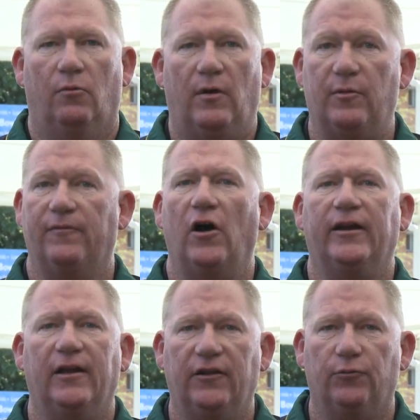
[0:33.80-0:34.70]
We're
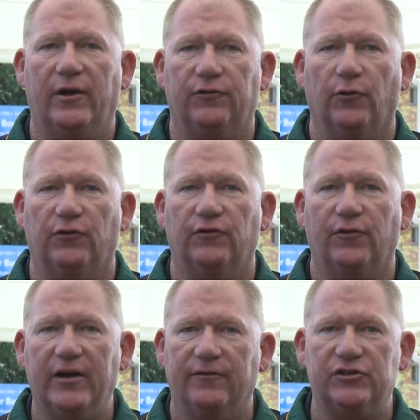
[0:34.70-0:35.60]
providing these resources
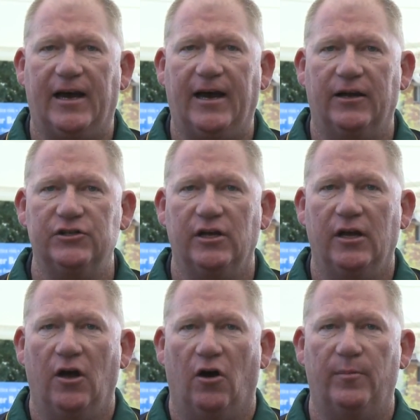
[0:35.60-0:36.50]
free of charge
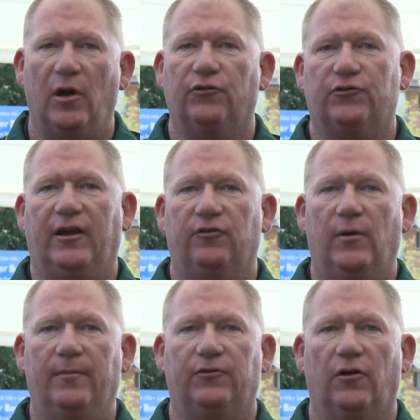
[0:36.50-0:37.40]
on Bowls Australia's
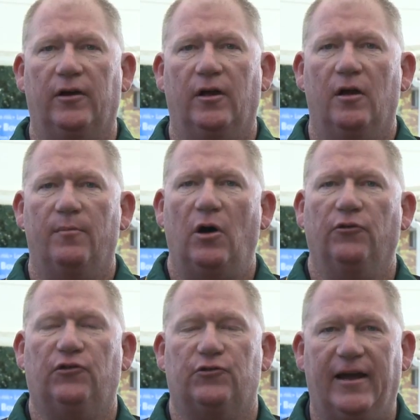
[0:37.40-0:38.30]
website,
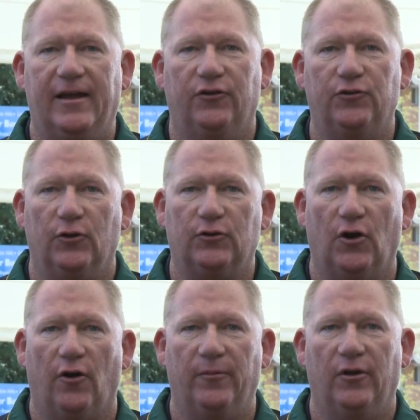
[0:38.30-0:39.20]

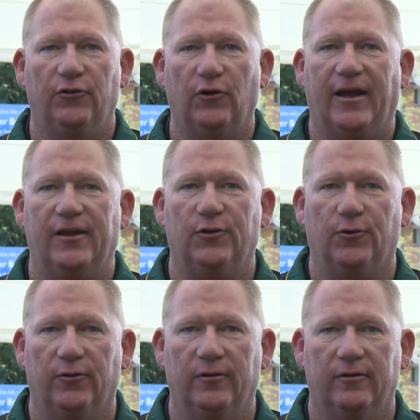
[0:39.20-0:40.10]

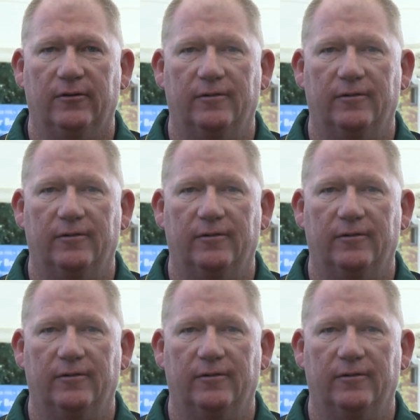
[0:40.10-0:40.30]
bowlsaustralia.com.au.